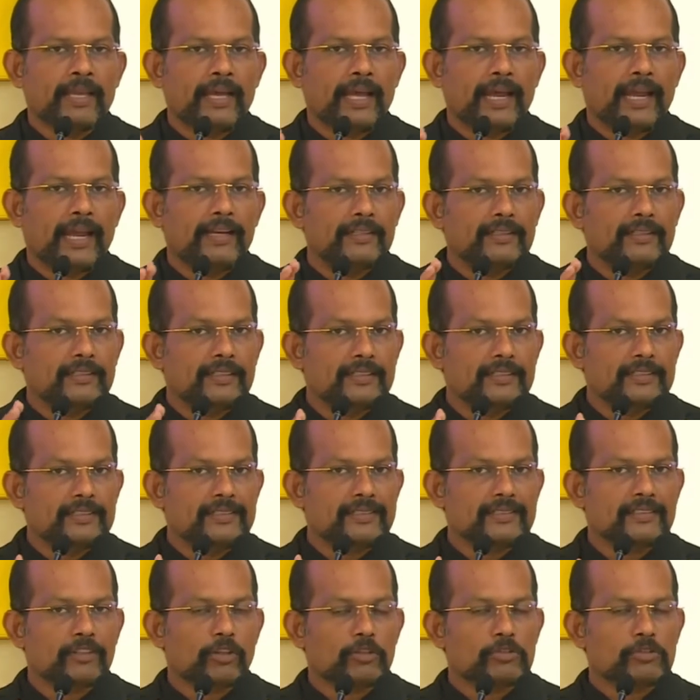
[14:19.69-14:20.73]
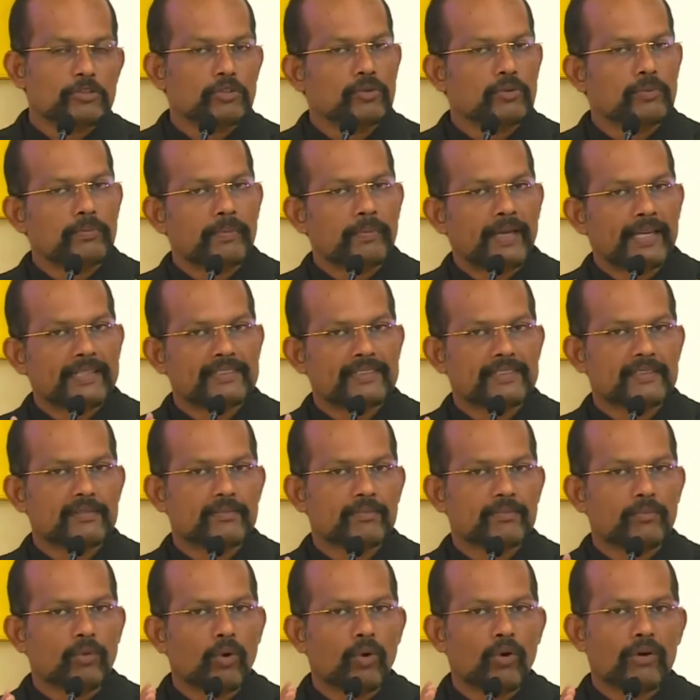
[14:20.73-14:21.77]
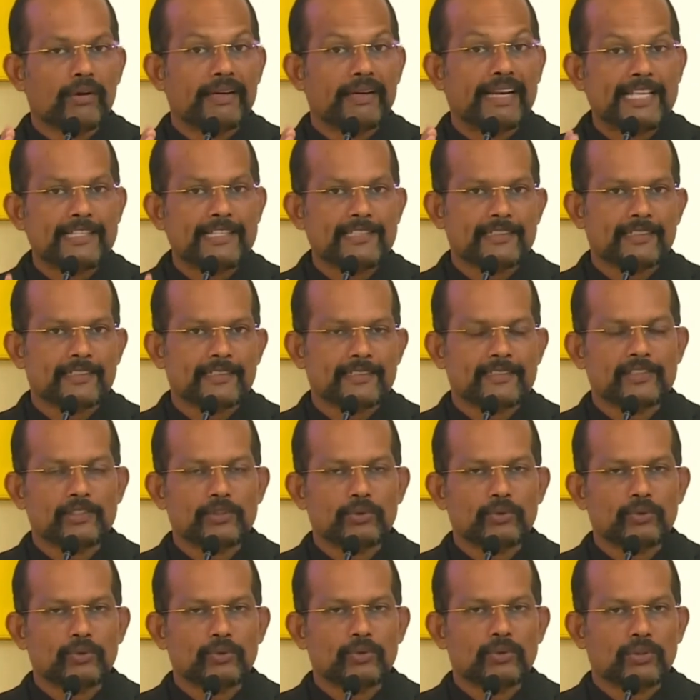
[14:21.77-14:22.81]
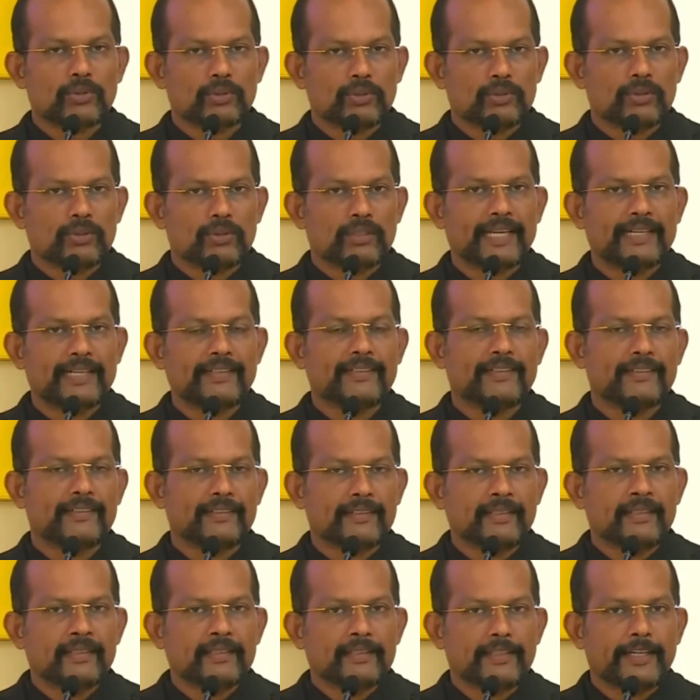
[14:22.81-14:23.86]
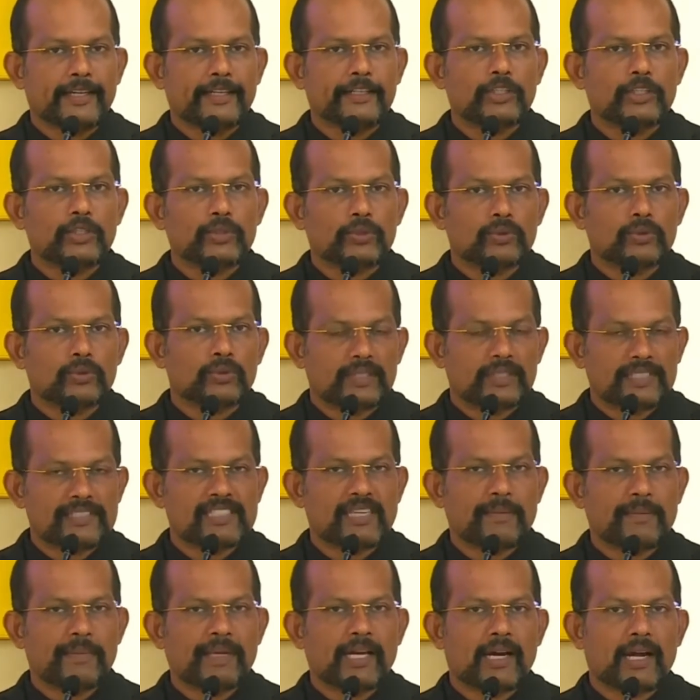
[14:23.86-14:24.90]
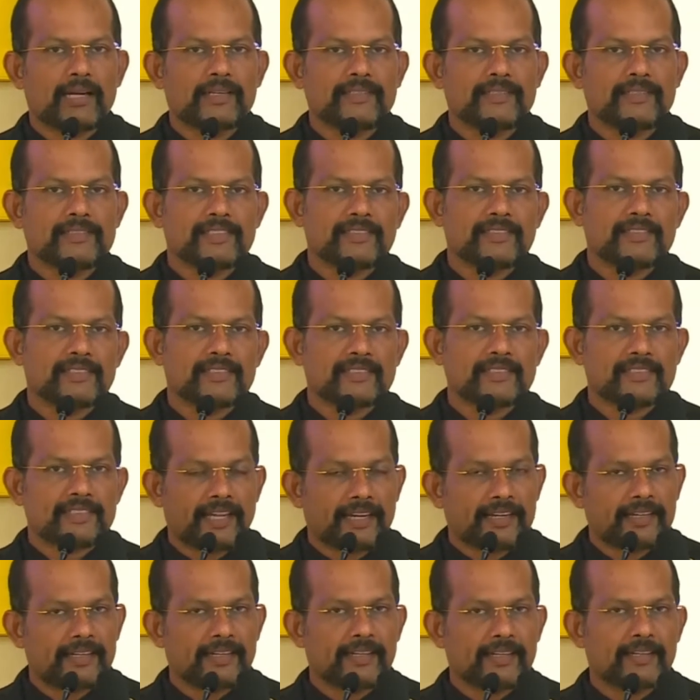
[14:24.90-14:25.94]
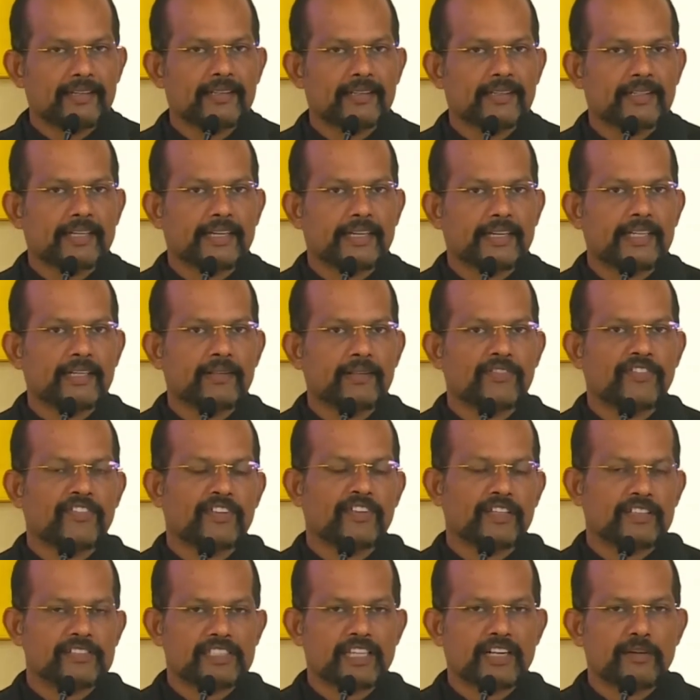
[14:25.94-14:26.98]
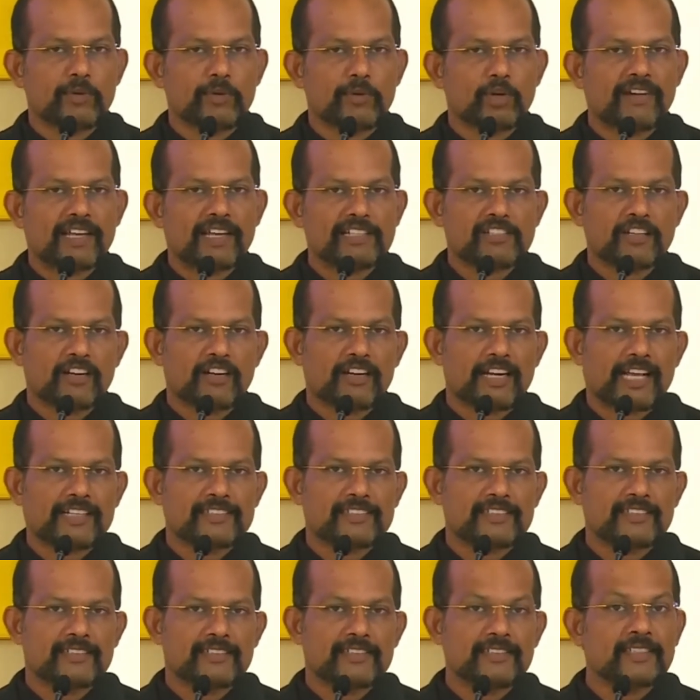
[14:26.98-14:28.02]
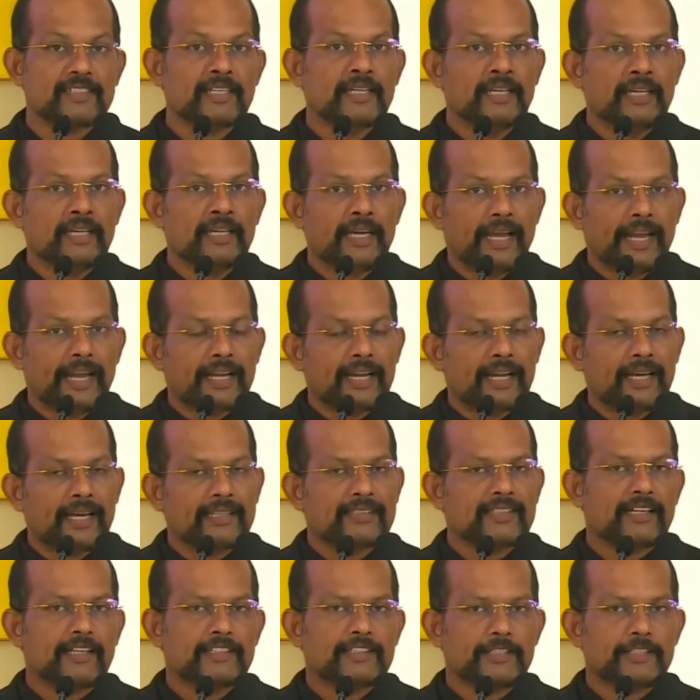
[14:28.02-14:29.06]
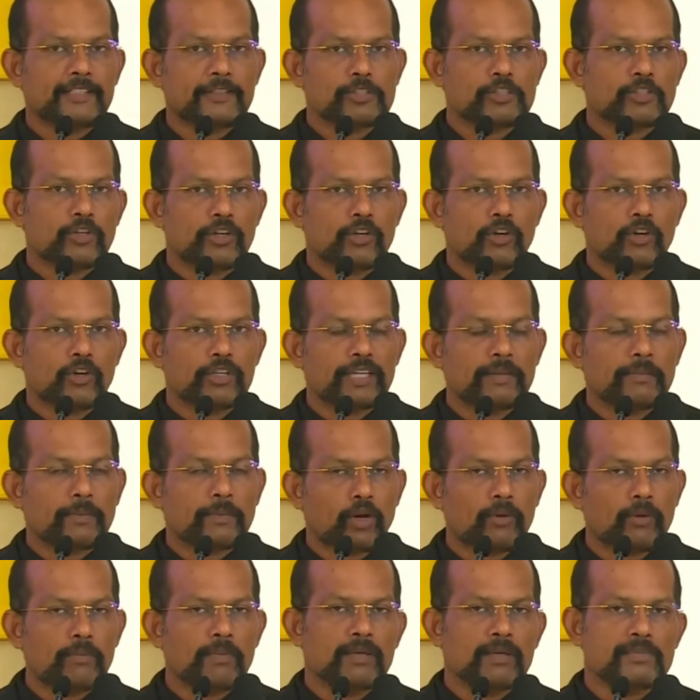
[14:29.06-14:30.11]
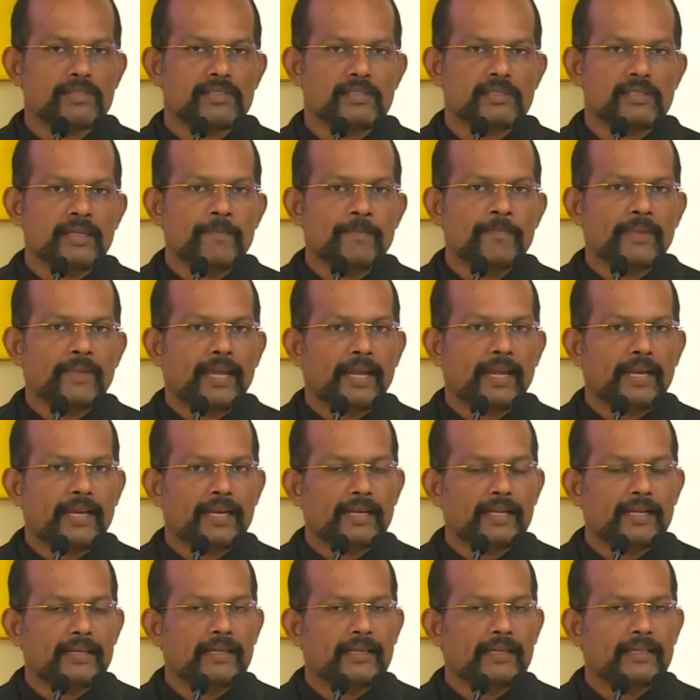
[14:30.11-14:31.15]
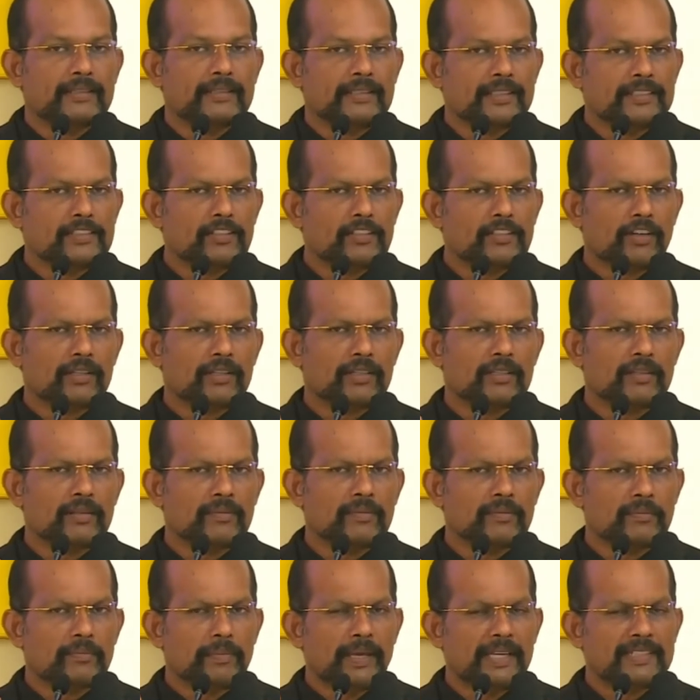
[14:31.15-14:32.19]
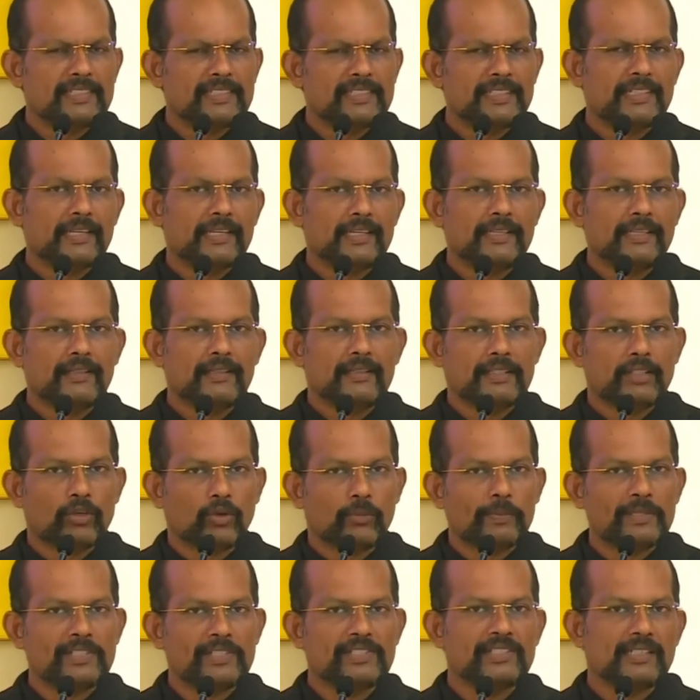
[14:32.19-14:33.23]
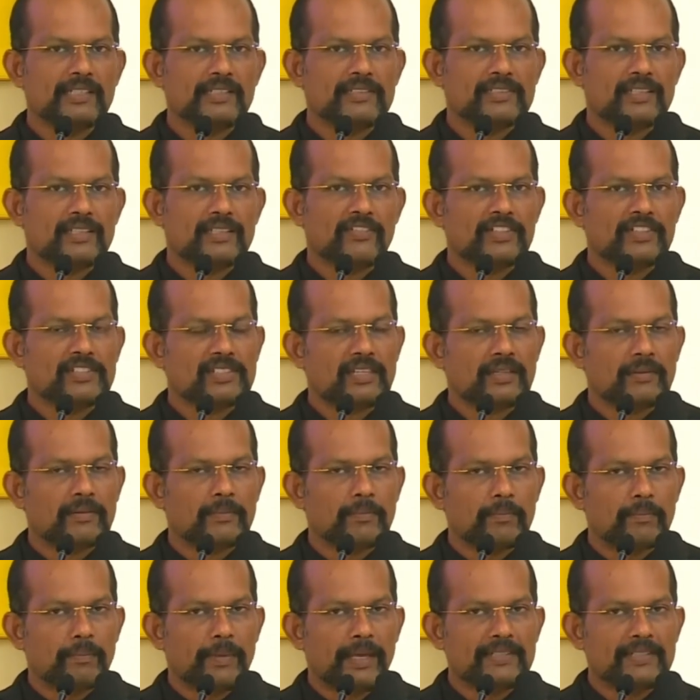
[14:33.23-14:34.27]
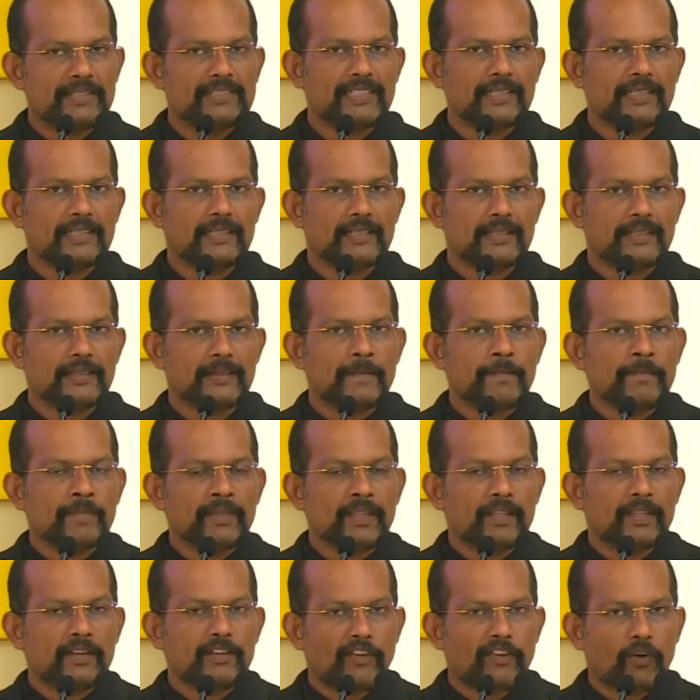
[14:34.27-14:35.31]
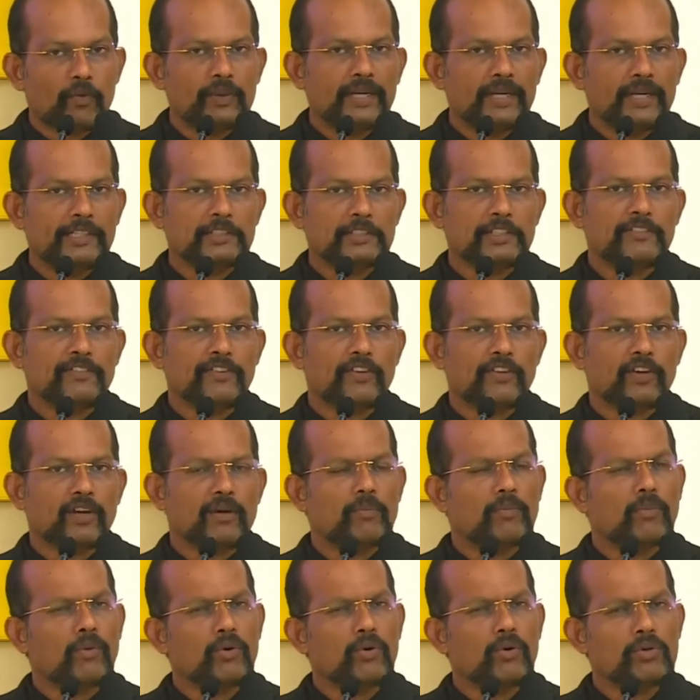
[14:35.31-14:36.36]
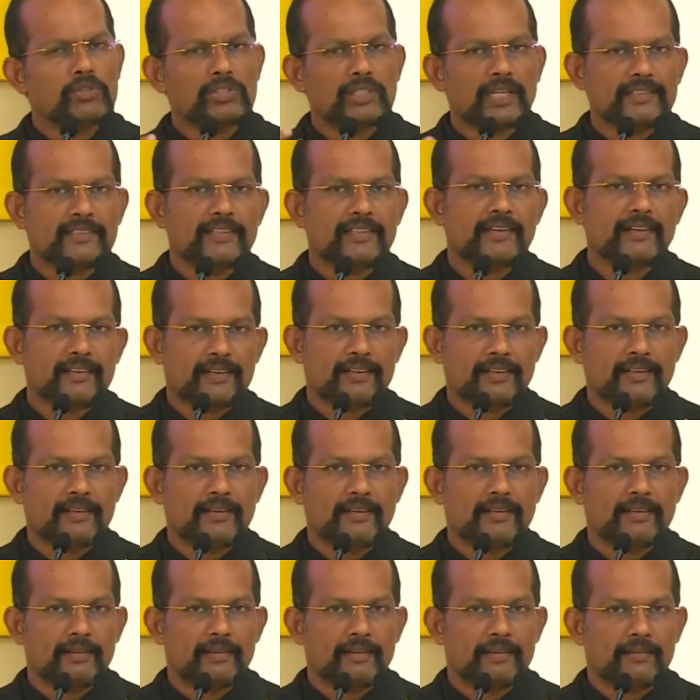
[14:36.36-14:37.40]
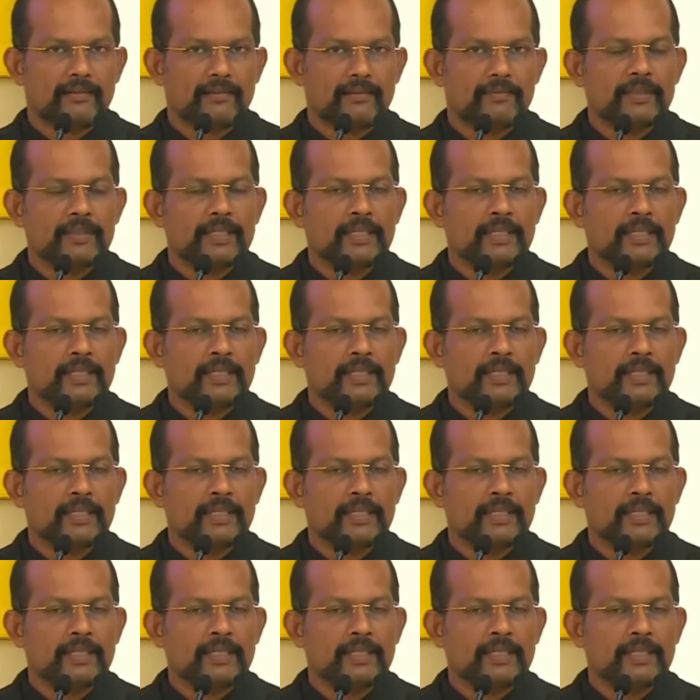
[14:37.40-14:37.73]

And this also makes it more dangerous to get into ischemic heart diseases and kind of cerebrovascular accidents and other atherosclerotic problems. And these are basically, the obesity itself is a basic foundation for most other